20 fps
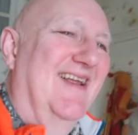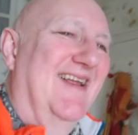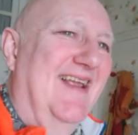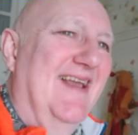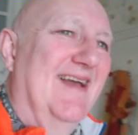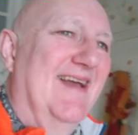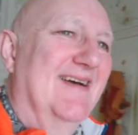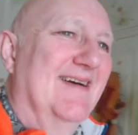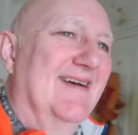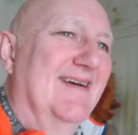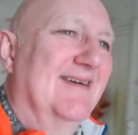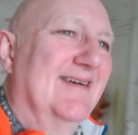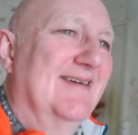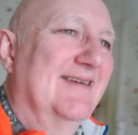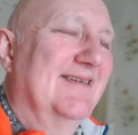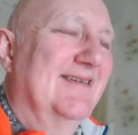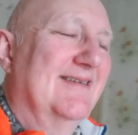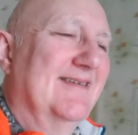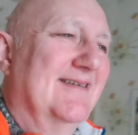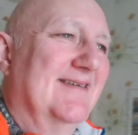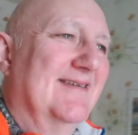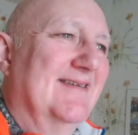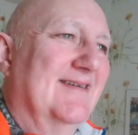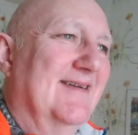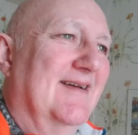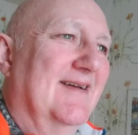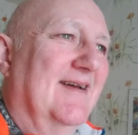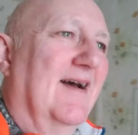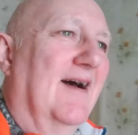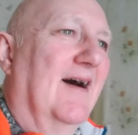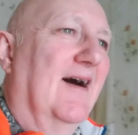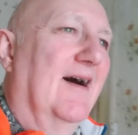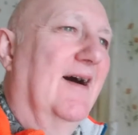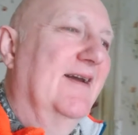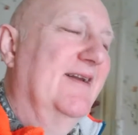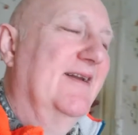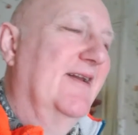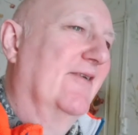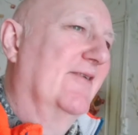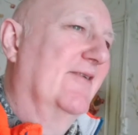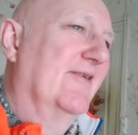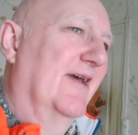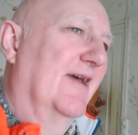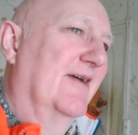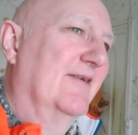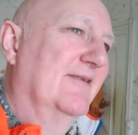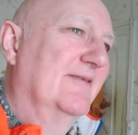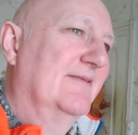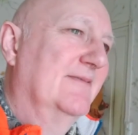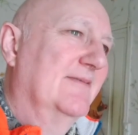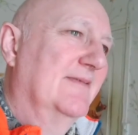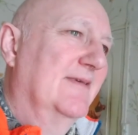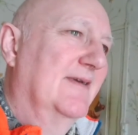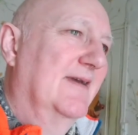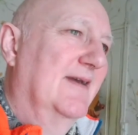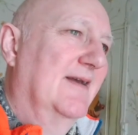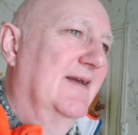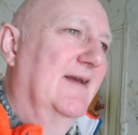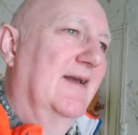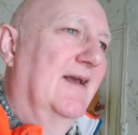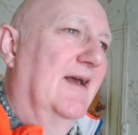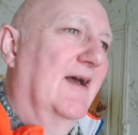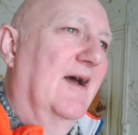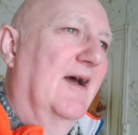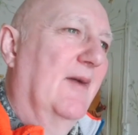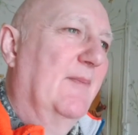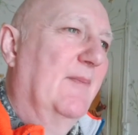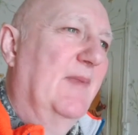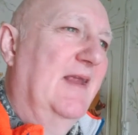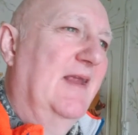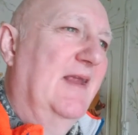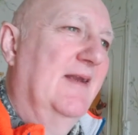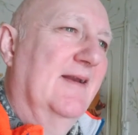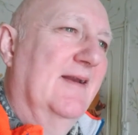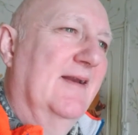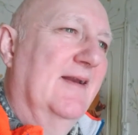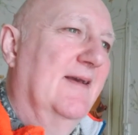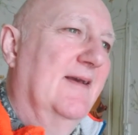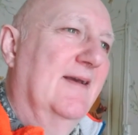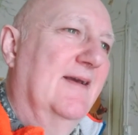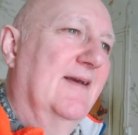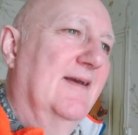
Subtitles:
Yeah, I don't know. I mean,